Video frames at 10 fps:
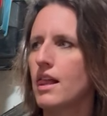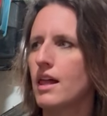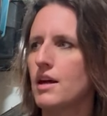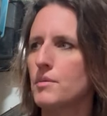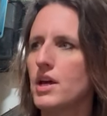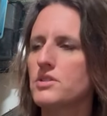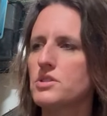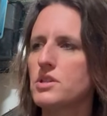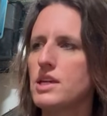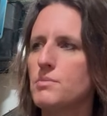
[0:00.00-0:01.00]
Um, I also
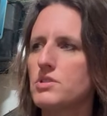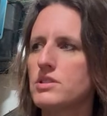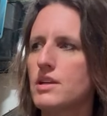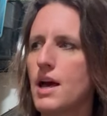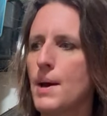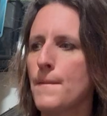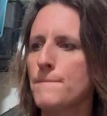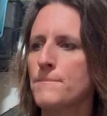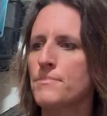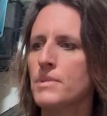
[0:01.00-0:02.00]
keep
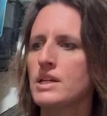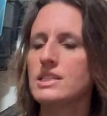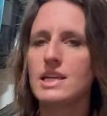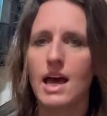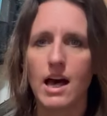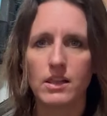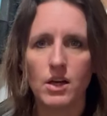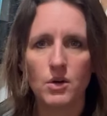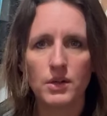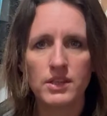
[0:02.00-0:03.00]
some
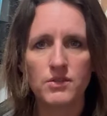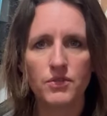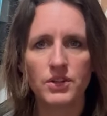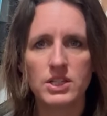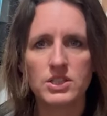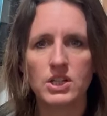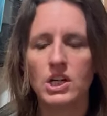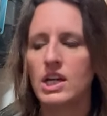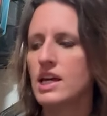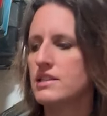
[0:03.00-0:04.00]
tallow in the freezer.
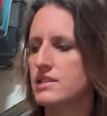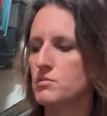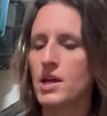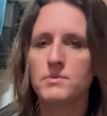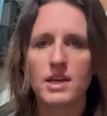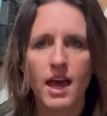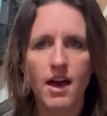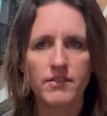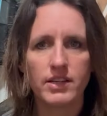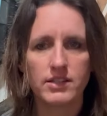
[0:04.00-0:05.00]
Sometimes I
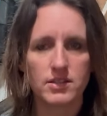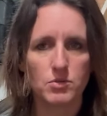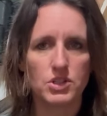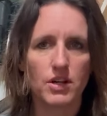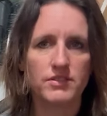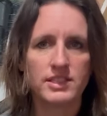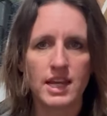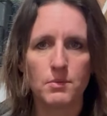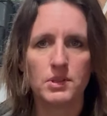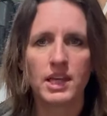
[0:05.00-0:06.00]
have it some
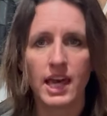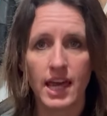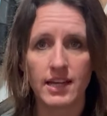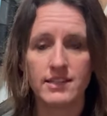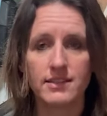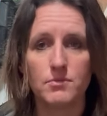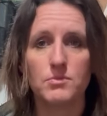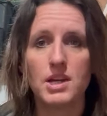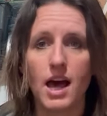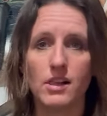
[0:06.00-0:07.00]
shelf-stable canned
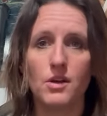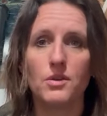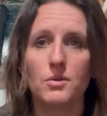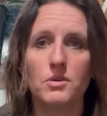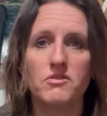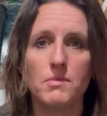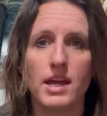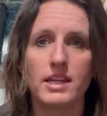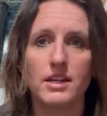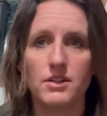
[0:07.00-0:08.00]
tallow that we've
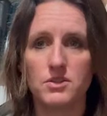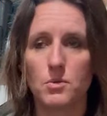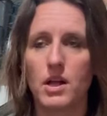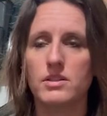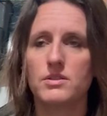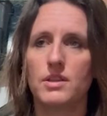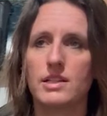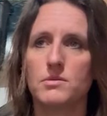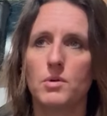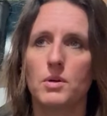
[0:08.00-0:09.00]
made here as well. So
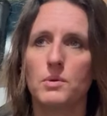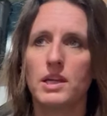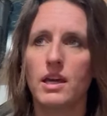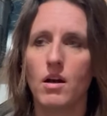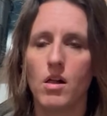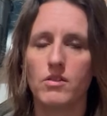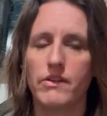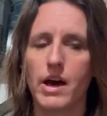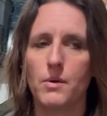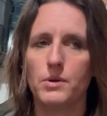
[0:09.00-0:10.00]
that's where we get all of
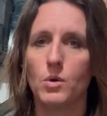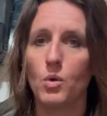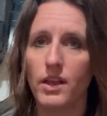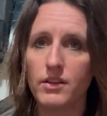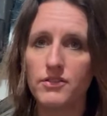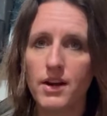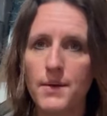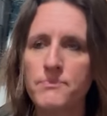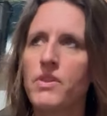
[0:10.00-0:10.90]
our oil from.